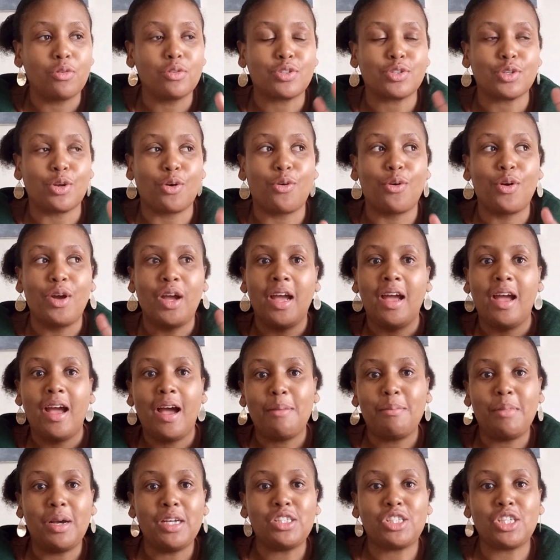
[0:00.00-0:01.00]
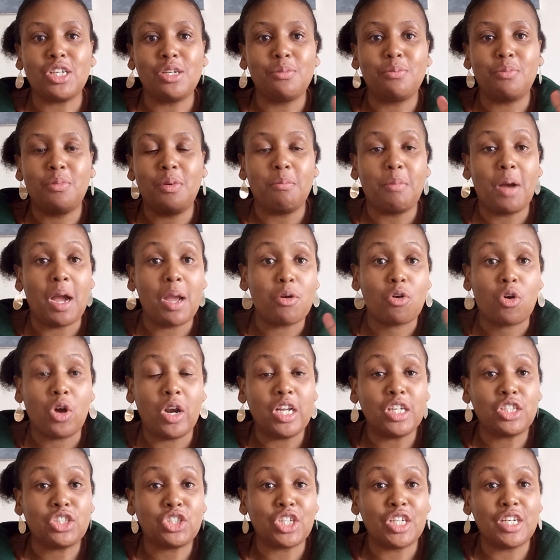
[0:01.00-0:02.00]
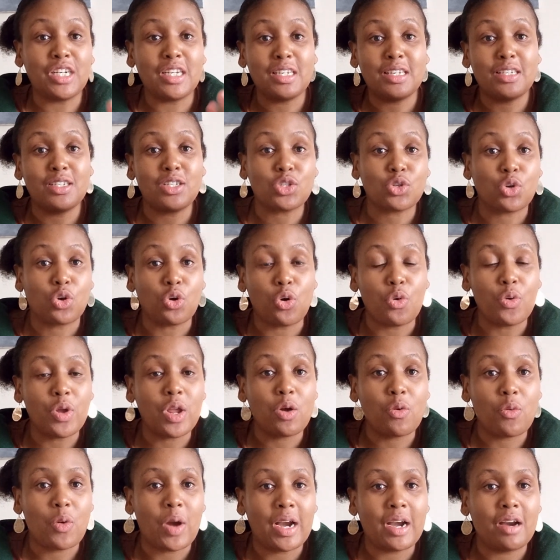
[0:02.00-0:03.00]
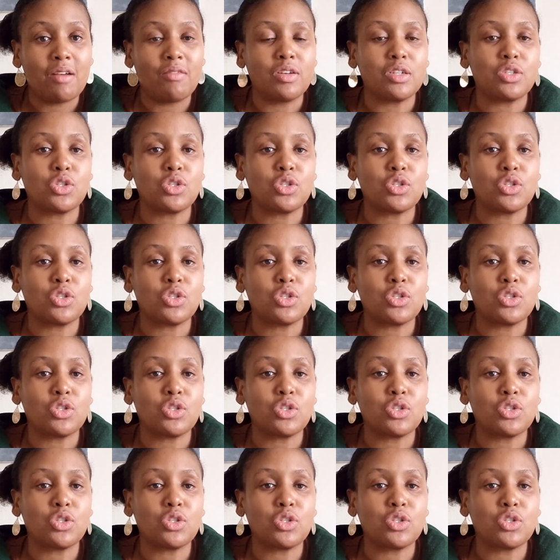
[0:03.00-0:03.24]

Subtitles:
so my collection is growing, whatever.